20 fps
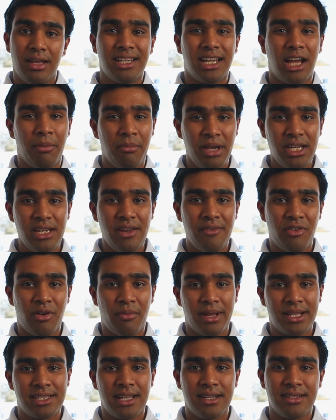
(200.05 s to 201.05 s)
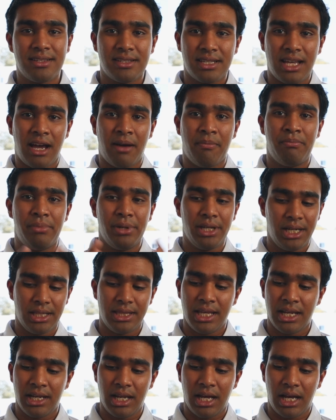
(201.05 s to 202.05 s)
Now medium format sensors are bigger
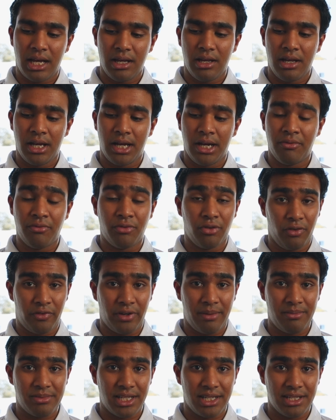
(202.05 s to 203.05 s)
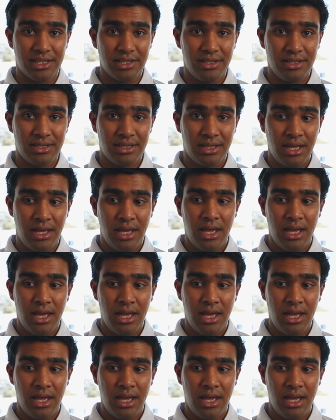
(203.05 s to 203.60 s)
than full frame sensors,